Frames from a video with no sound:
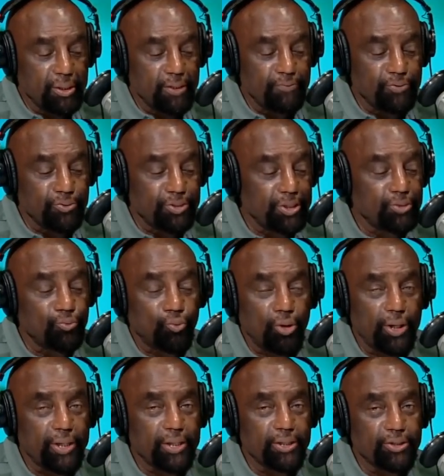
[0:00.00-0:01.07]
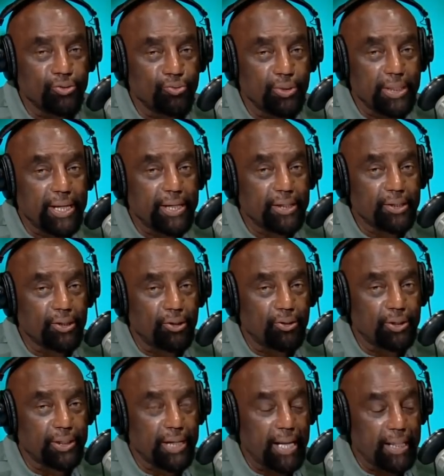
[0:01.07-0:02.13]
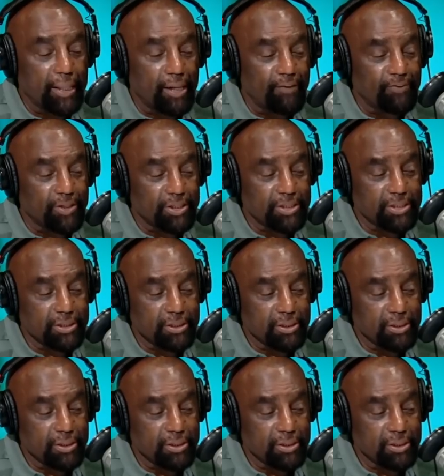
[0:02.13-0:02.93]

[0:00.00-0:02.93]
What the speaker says: If you didn't want it, you would let it go and not love it.